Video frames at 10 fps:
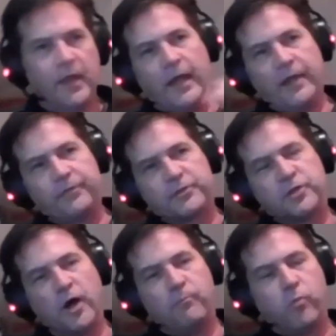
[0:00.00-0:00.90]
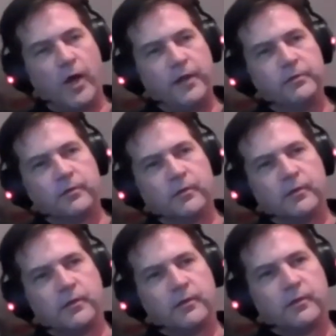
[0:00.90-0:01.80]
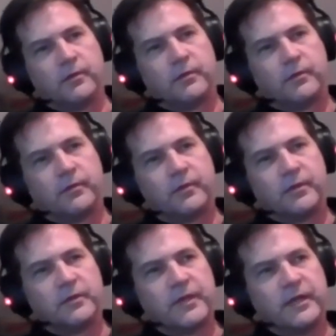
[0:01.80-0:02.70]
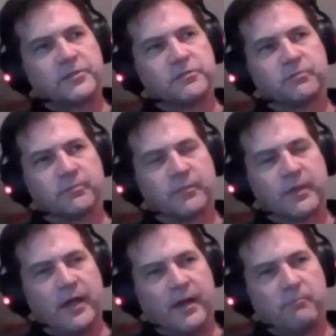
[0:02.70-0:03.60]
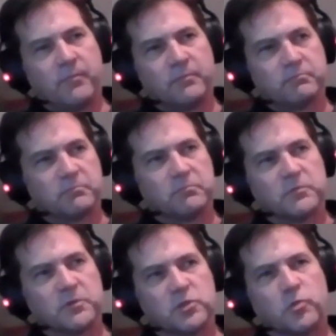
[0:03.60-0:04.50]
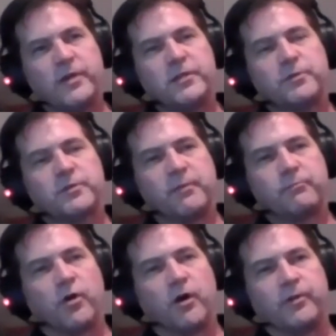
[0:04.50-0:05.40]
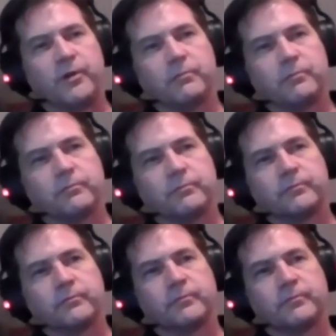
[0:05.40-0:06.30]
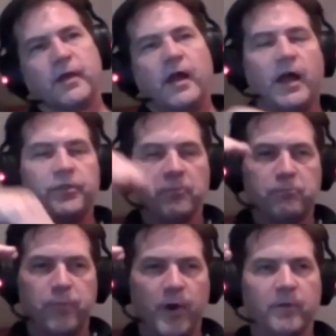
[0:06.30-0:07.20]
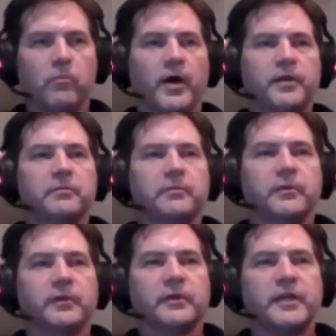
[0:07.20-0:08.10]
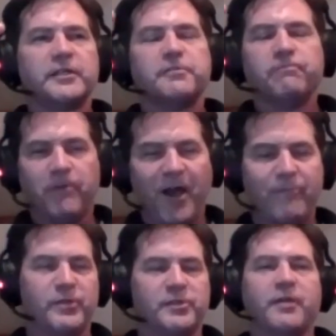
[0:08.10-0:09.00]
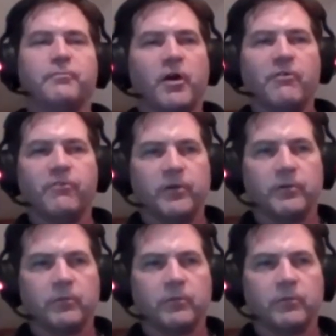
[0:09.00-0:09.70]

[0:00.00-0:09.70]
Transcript: and the top one gets 20% profit, and the bottom one gets 5% profit.